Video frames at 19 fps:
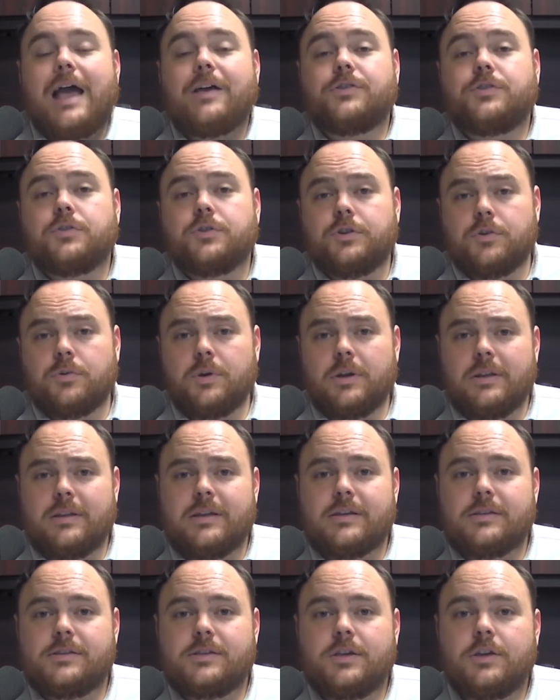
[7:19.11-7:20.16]
As you're doing
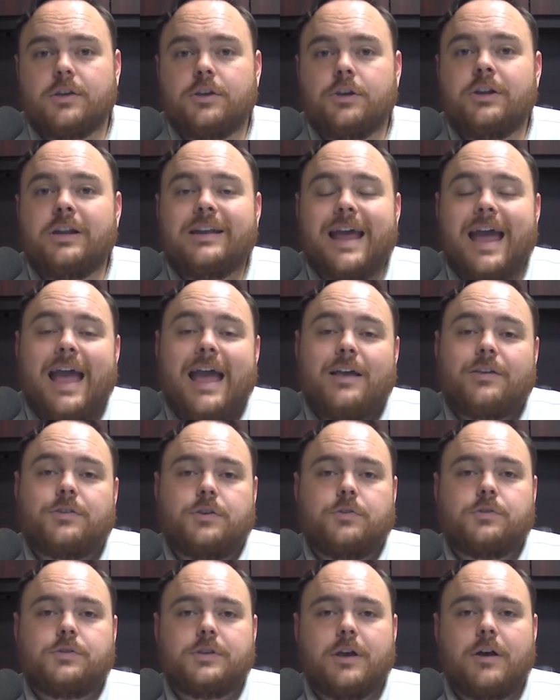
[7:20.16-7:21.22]
this, you need to ask
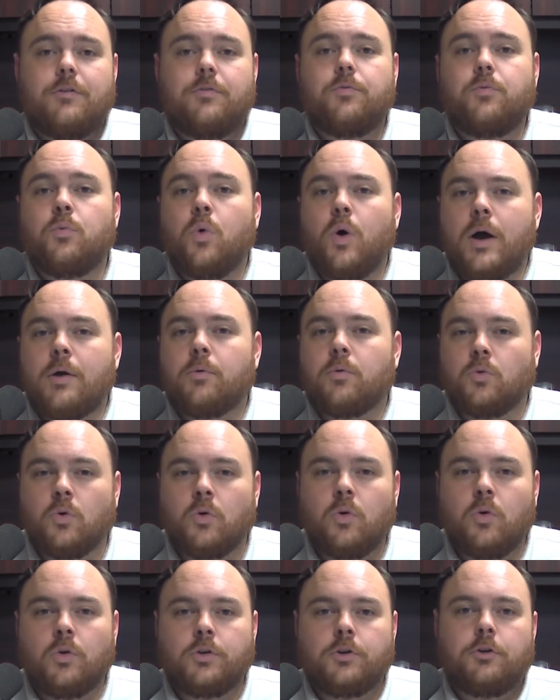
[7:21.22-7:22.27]
yourself what
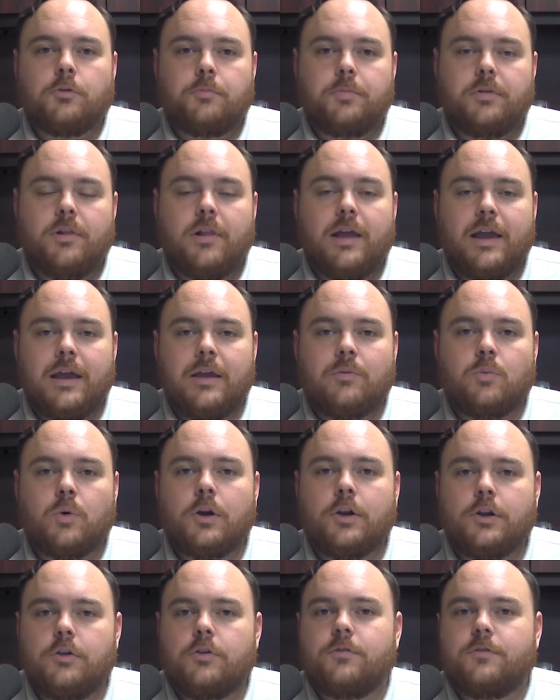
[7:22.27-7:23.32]
role you're playing.
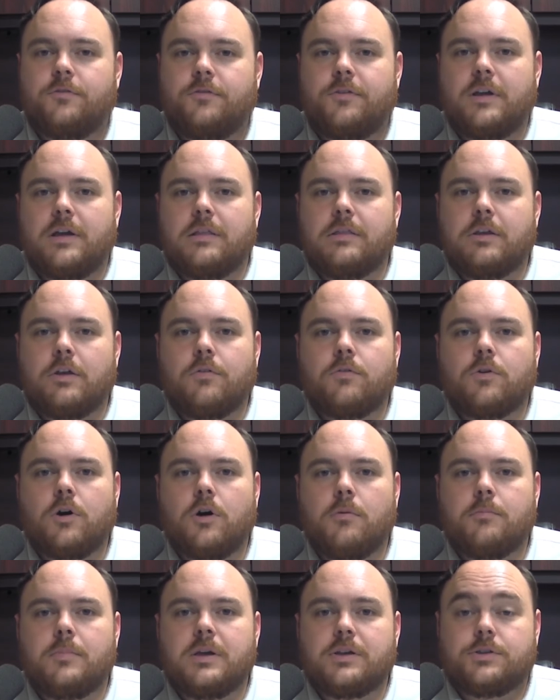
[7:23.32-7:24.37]
Where do you fit in the
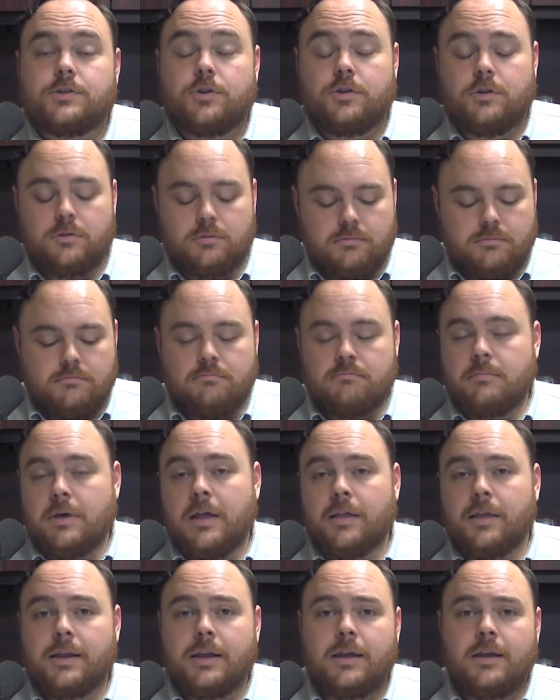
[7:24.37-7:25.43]
overall mix? Are you
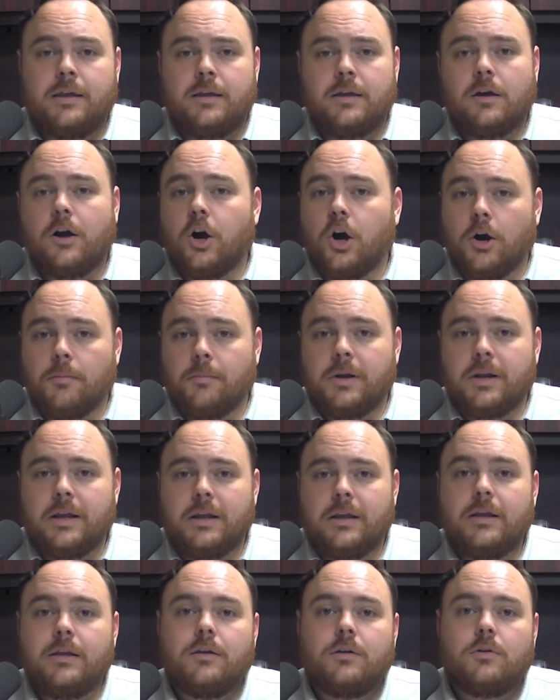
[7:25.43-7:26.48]
melody,
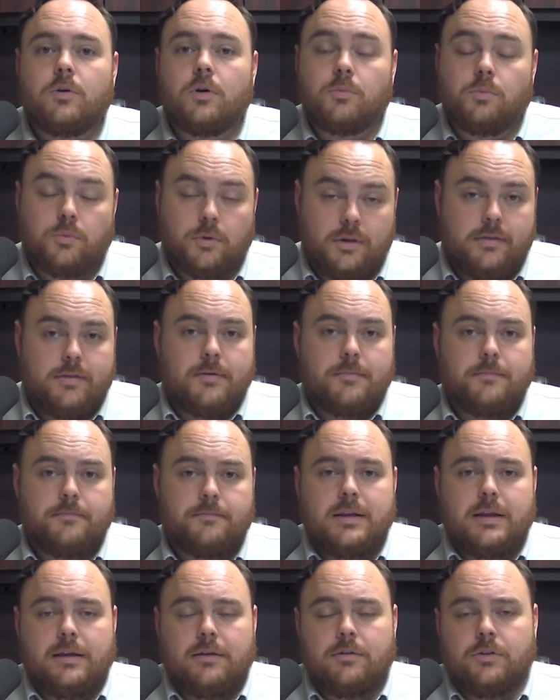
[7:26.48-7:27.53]
harmony, or rhythm?
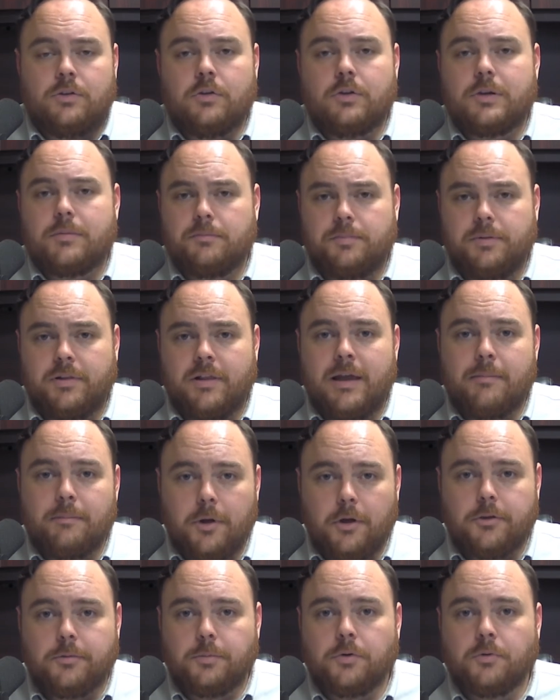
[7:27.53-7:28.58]
Now, you can play
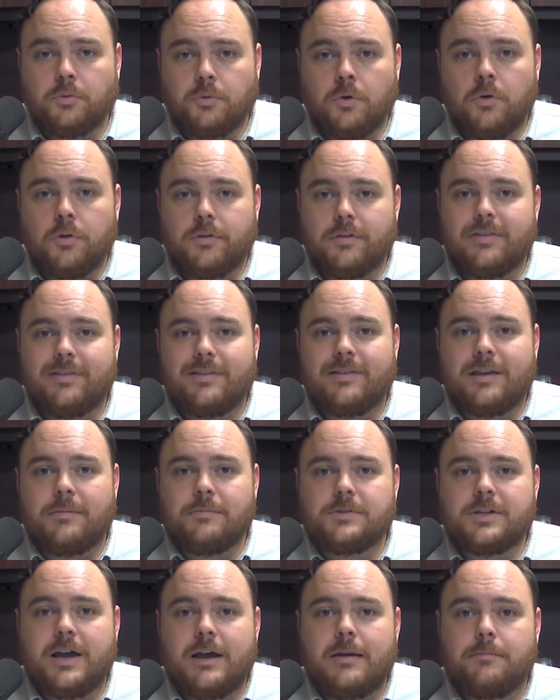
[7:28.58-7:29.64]
multiple roles at the
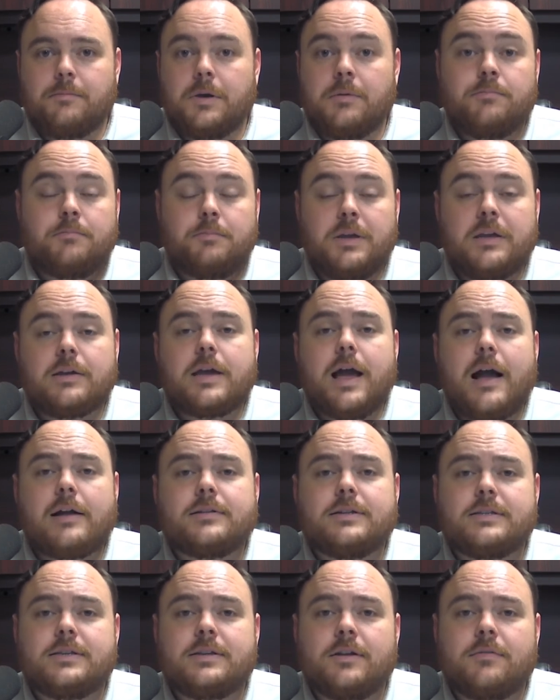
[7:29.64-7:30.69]
same time, but being
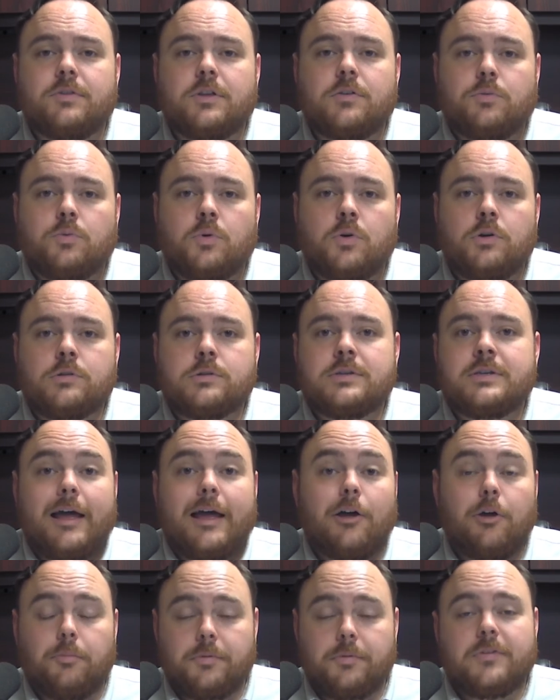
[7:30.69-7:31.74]
cognizant of these roles
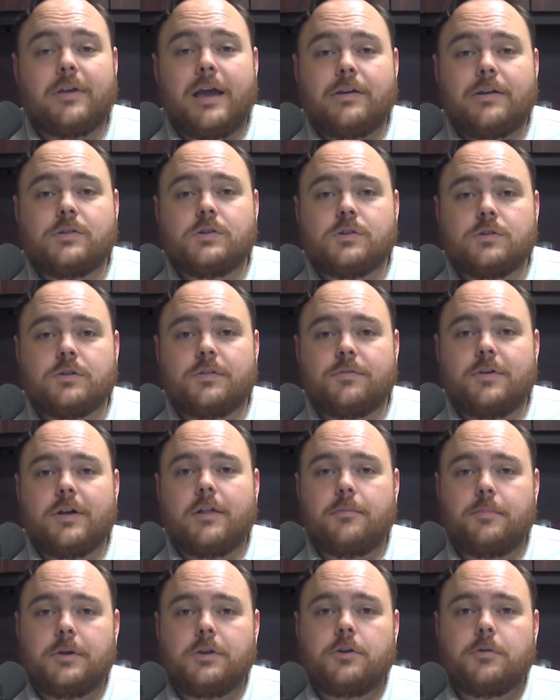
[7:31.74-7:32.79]
helps as you're
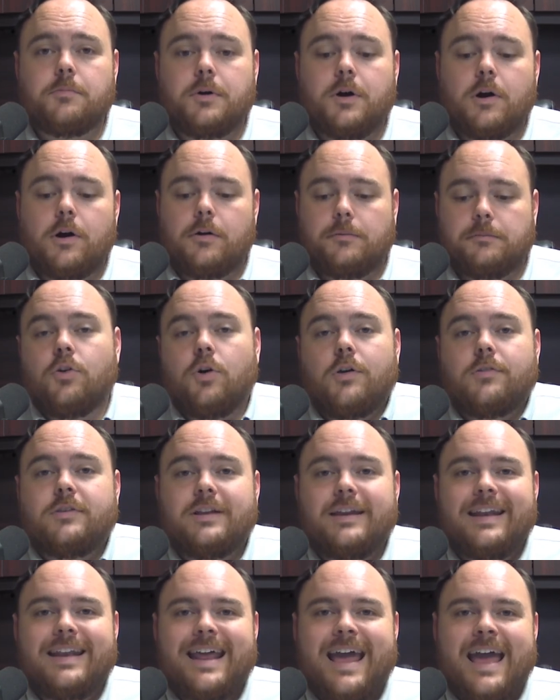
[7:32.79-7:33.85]
developing your part. You also
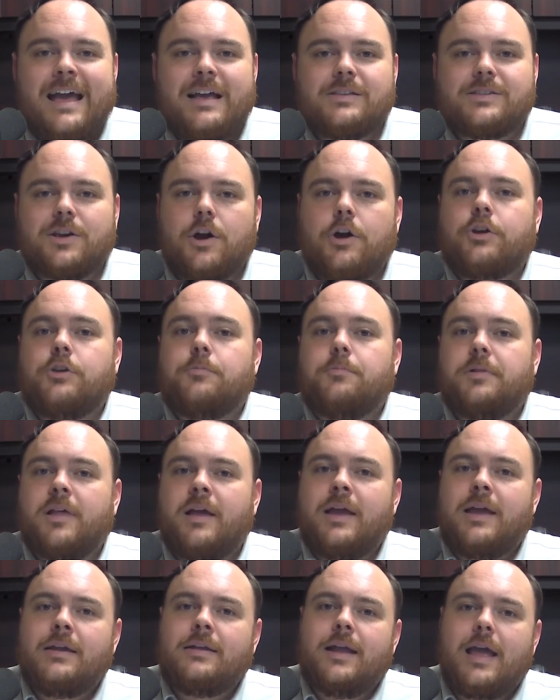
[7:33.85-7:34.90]
need to ask, are you
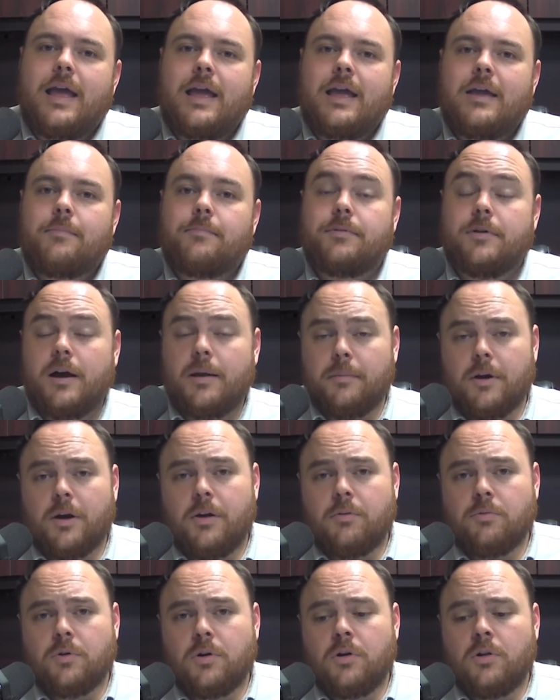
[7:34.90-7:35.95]
playing a primary
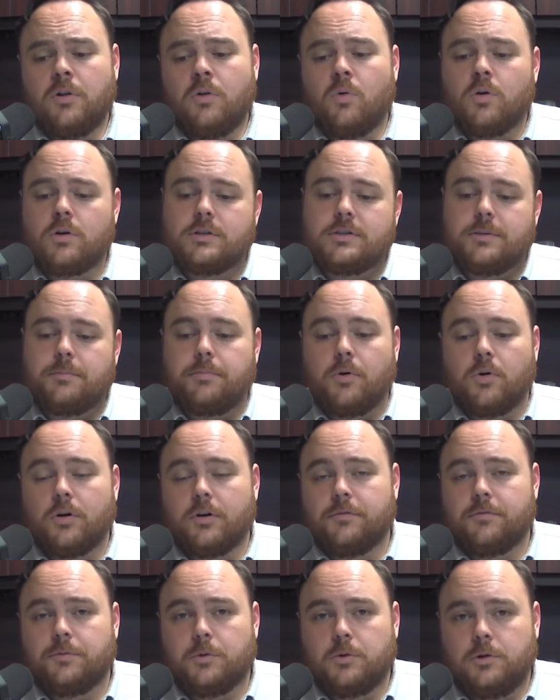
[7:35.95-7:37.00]
role or a
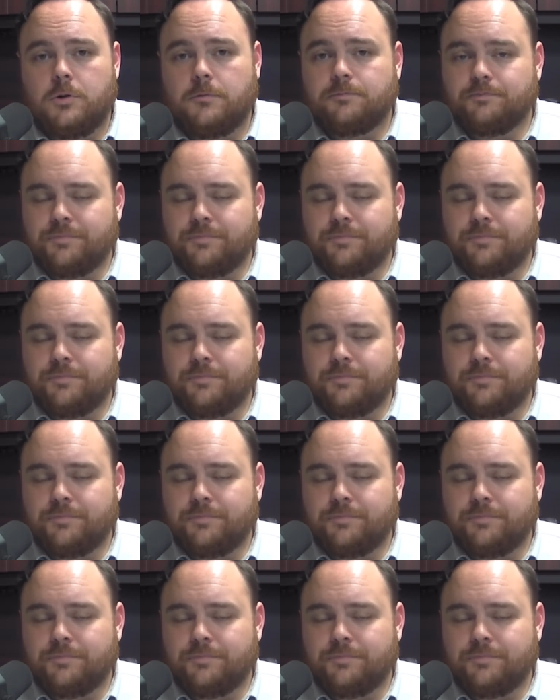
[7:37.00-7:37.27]
supportive role?